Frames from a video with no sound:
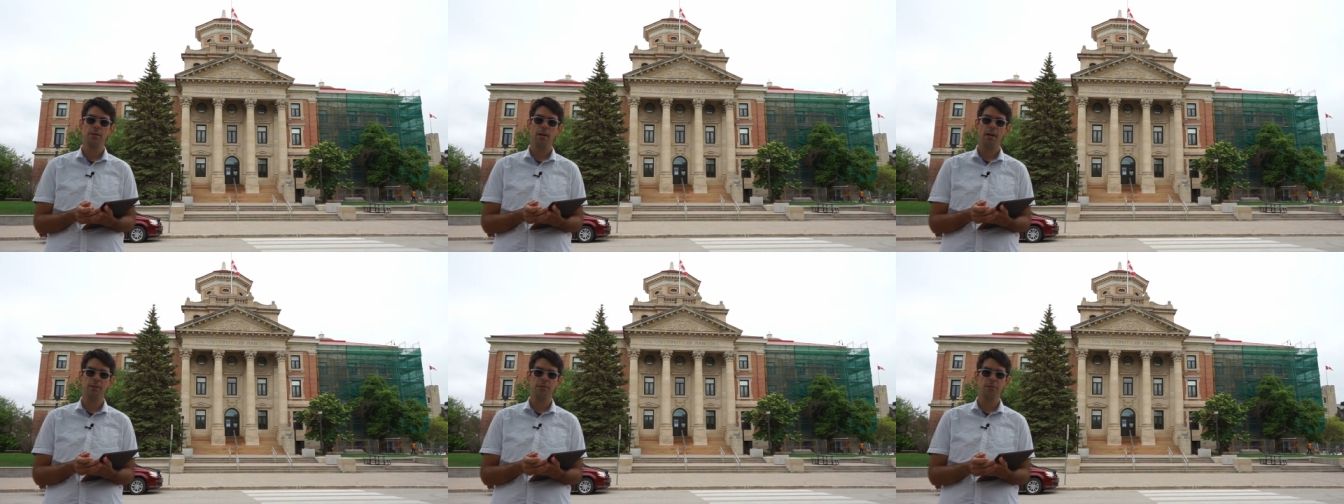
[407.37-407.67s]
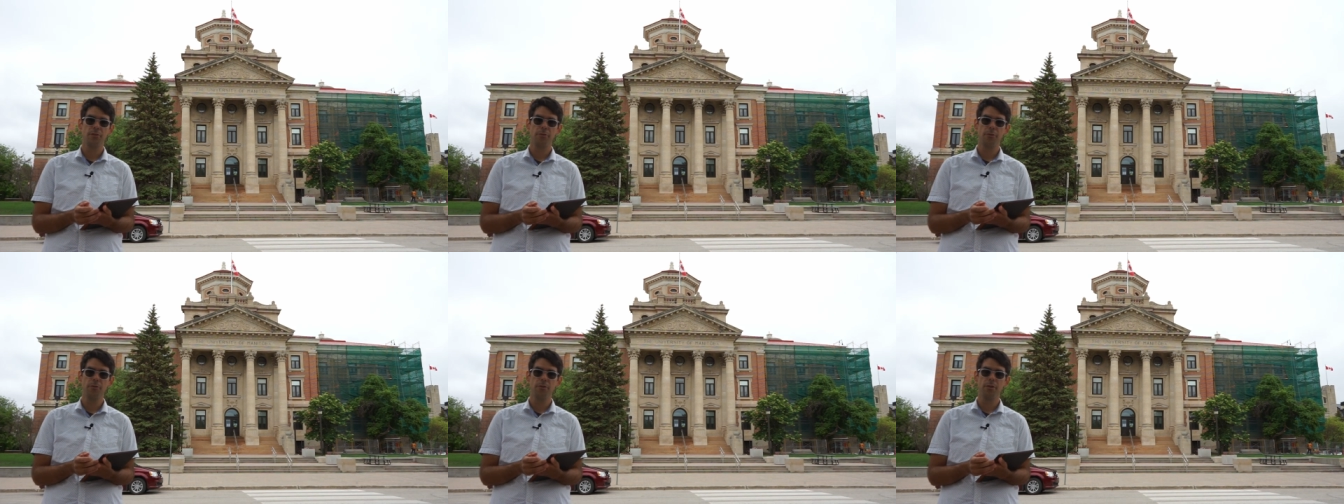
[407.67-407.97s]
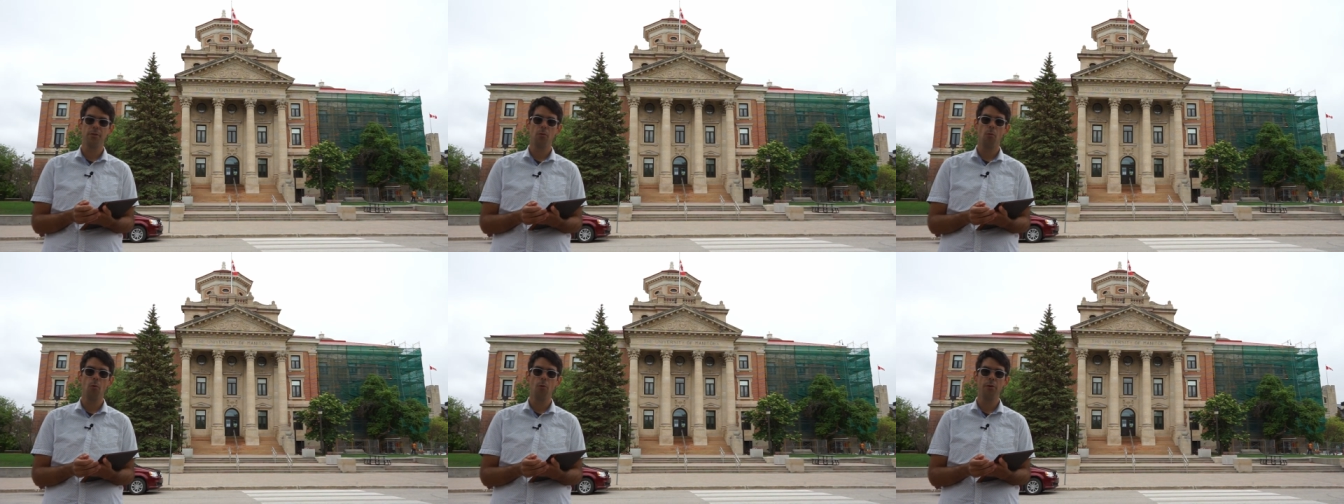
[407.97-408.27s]
a
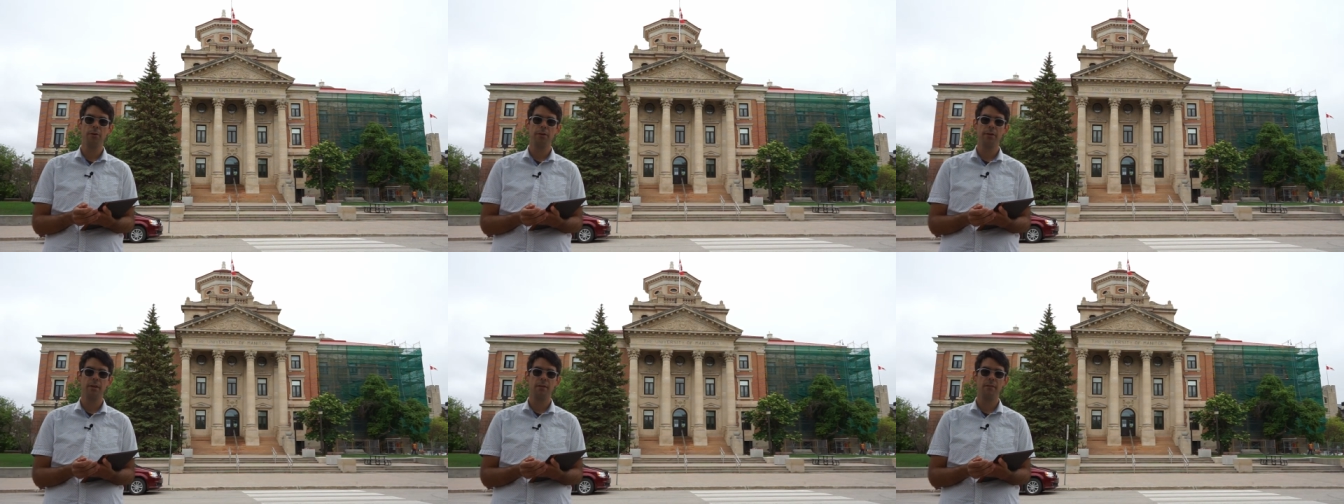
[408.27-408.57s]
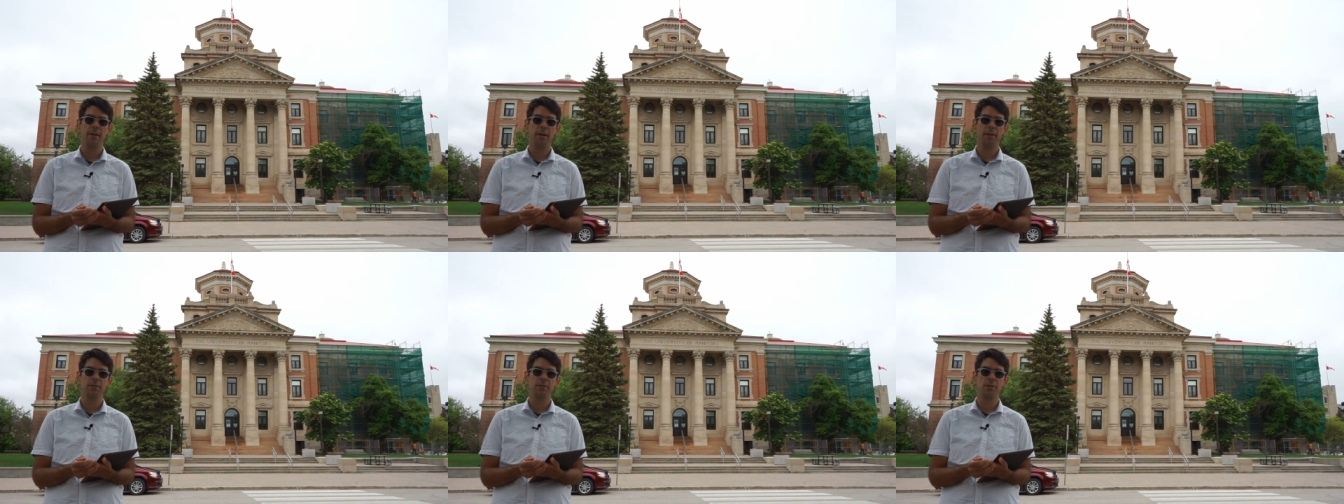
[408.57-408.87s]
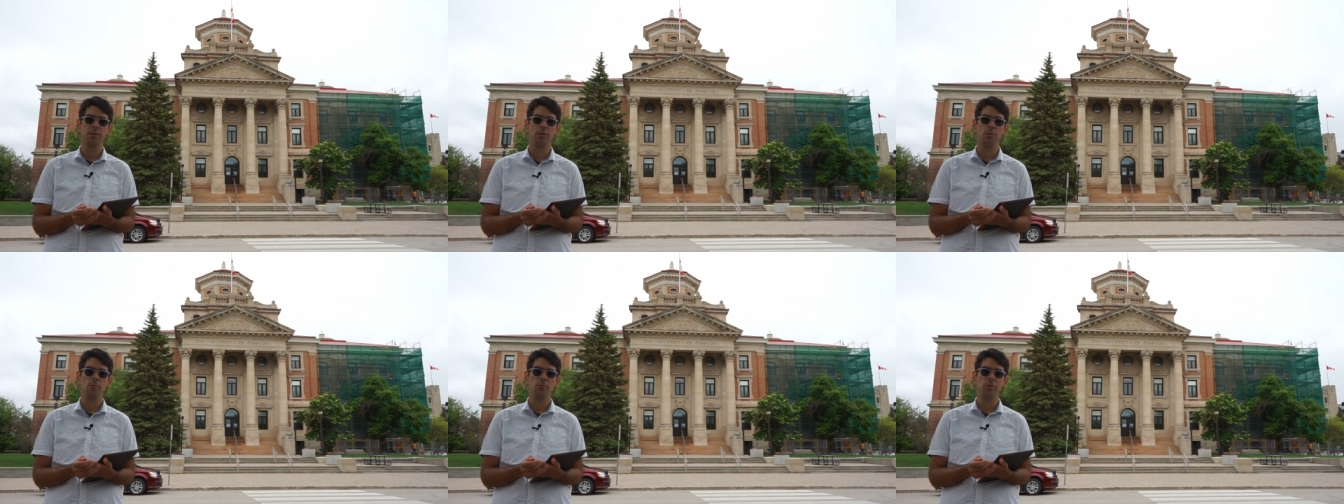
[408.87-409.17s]
certain order of
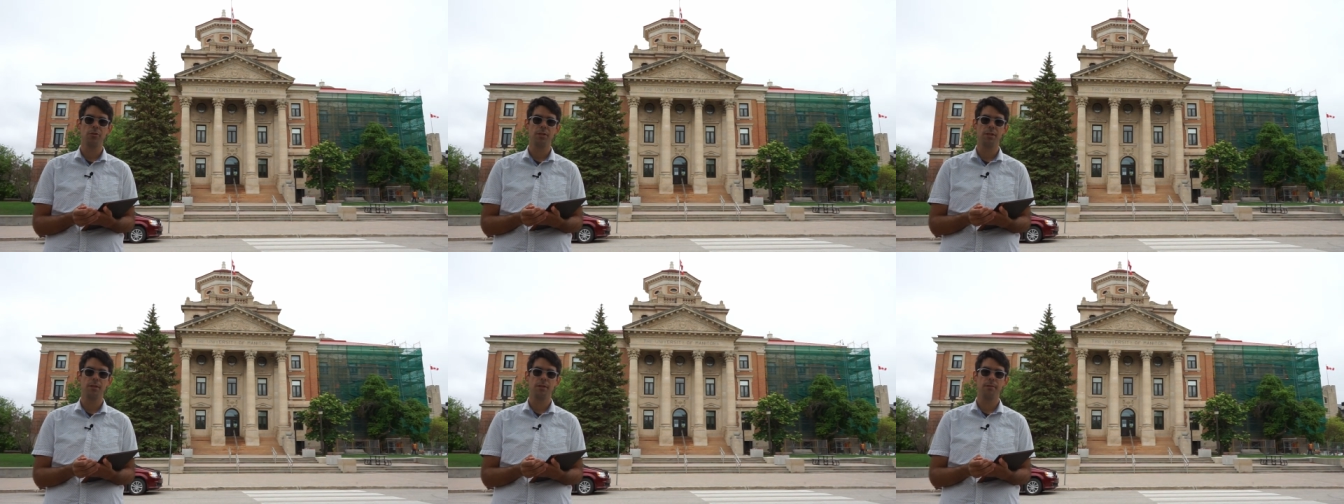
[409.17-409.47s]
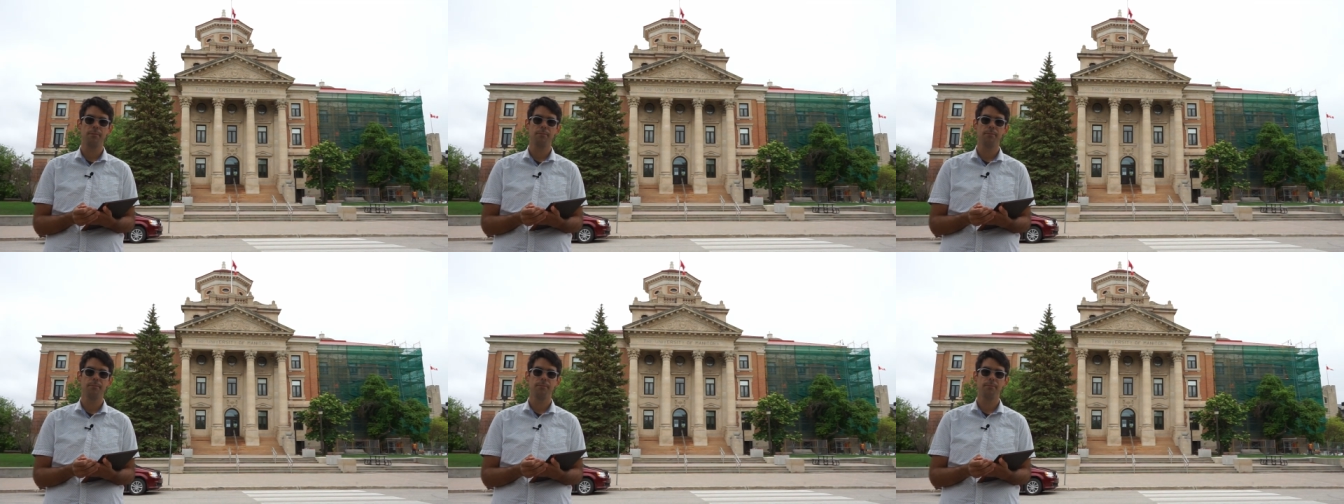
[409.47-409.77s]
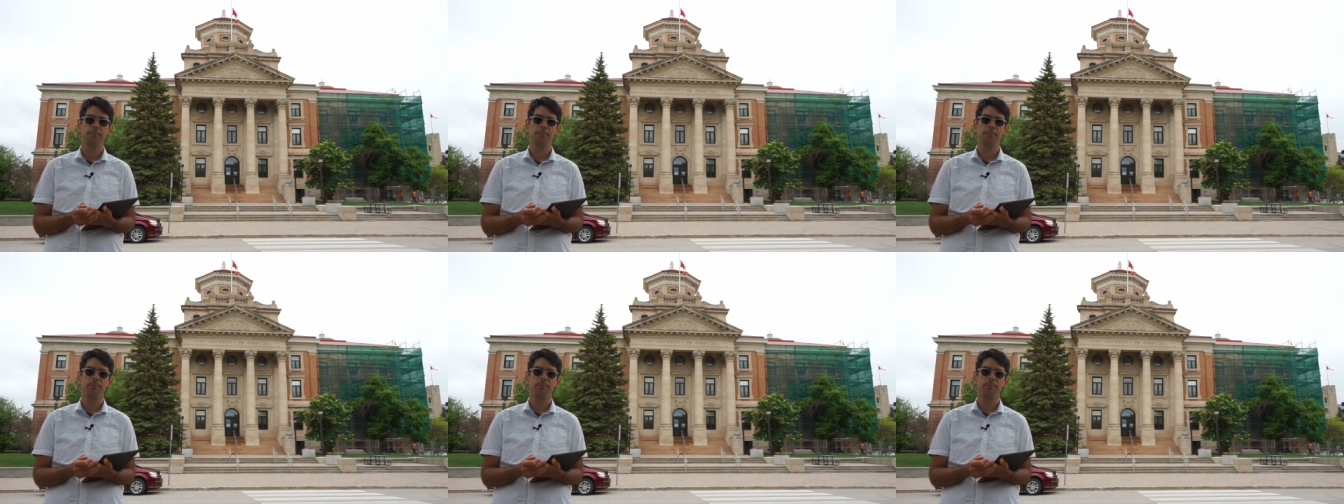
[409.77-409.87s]
execution.